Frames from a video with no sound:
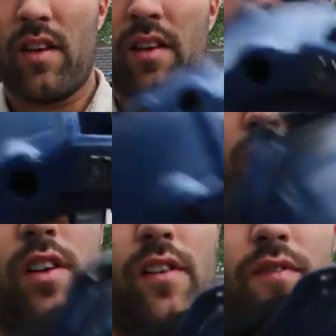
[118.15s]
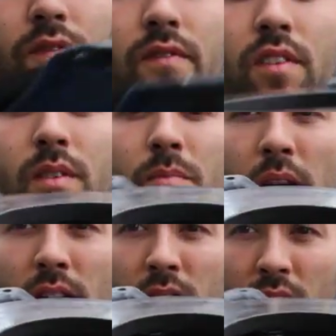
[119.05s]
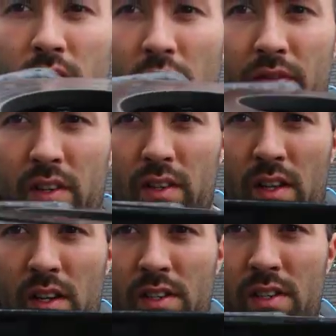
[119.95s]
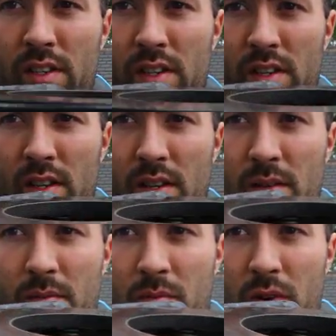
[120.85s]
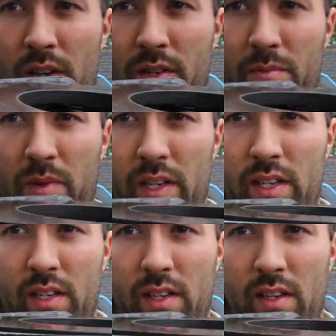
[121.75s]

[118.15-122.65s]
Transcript: And sure enough, just by looking at the clutch pressure plate,